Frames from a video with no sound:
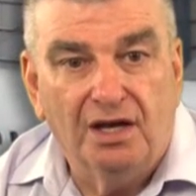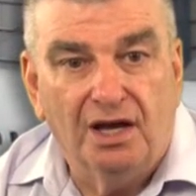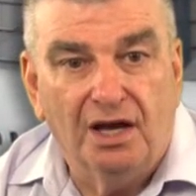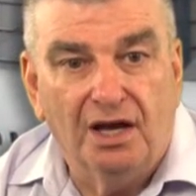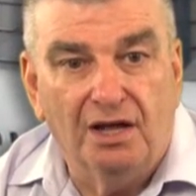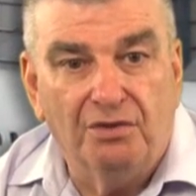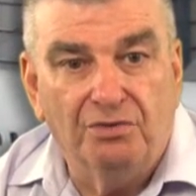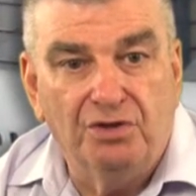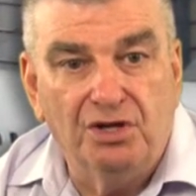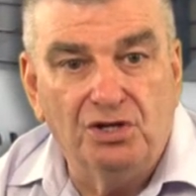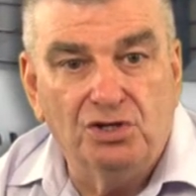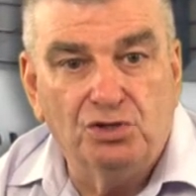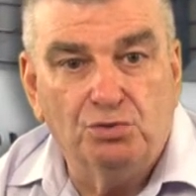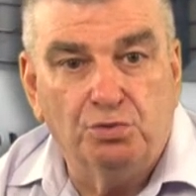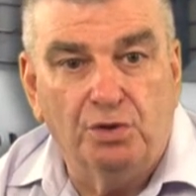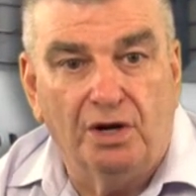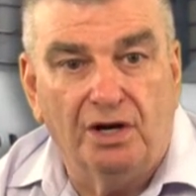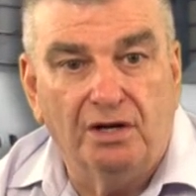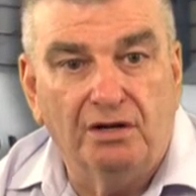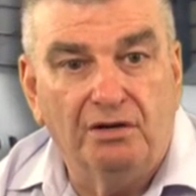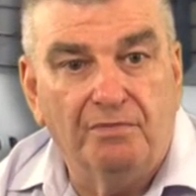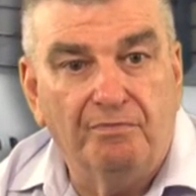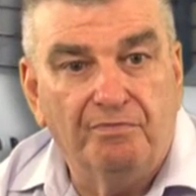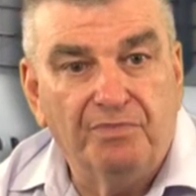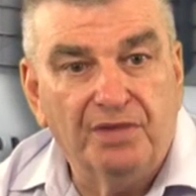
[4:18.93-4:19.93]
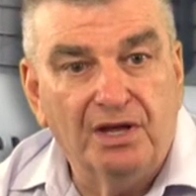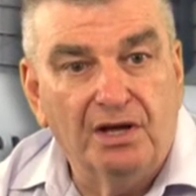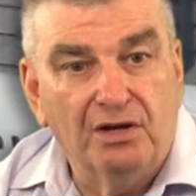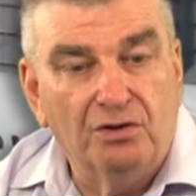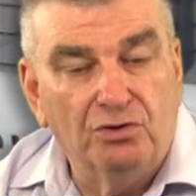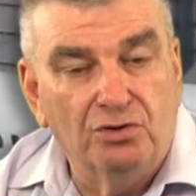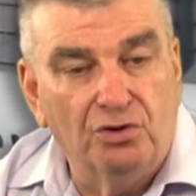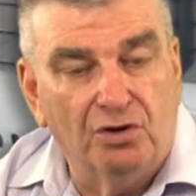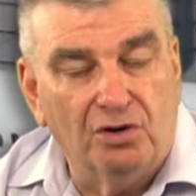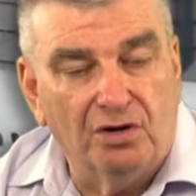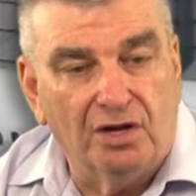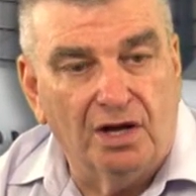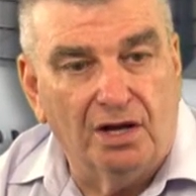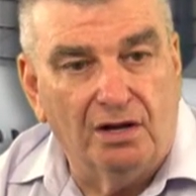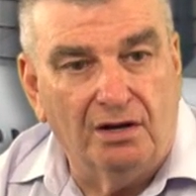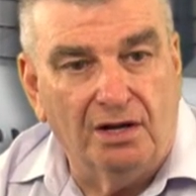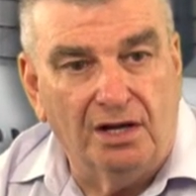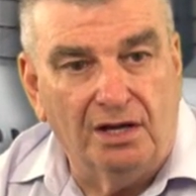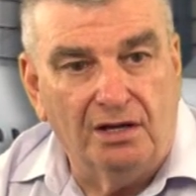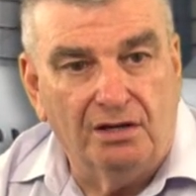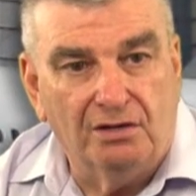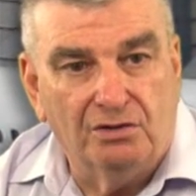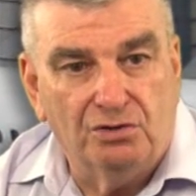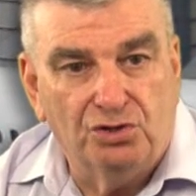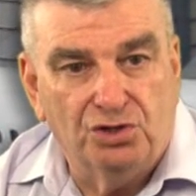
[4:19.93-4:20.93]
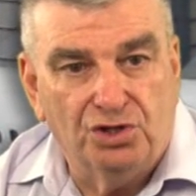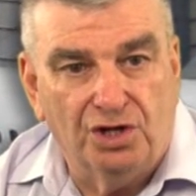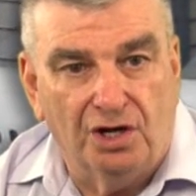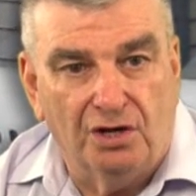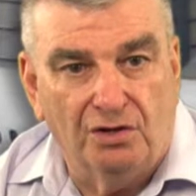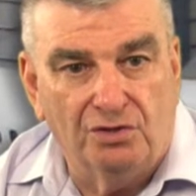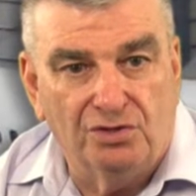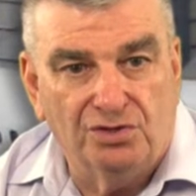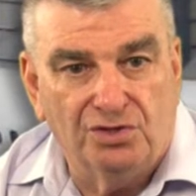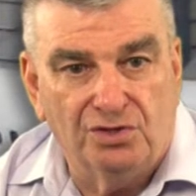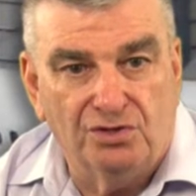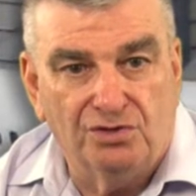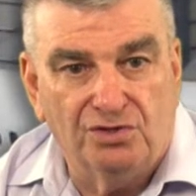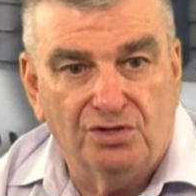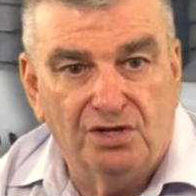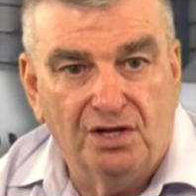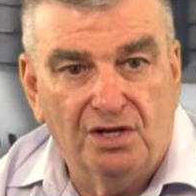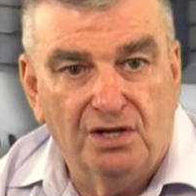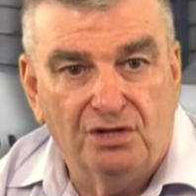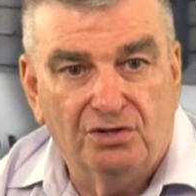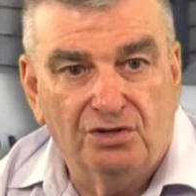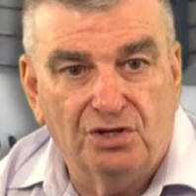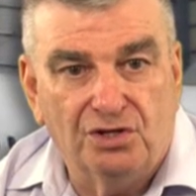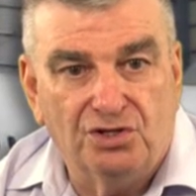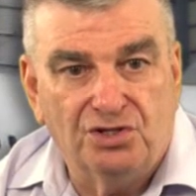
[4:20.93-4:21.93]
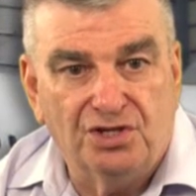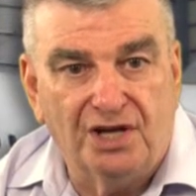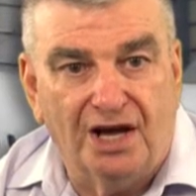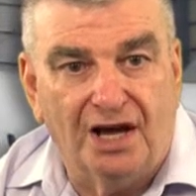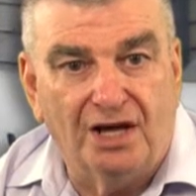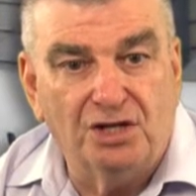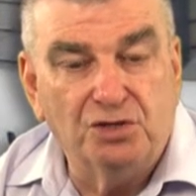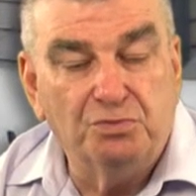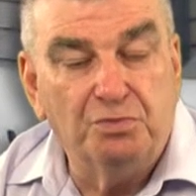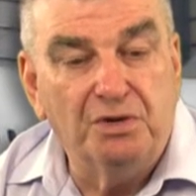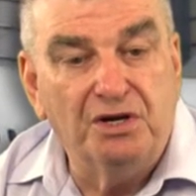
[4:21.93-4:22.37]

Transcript: and this one not only shows us the task,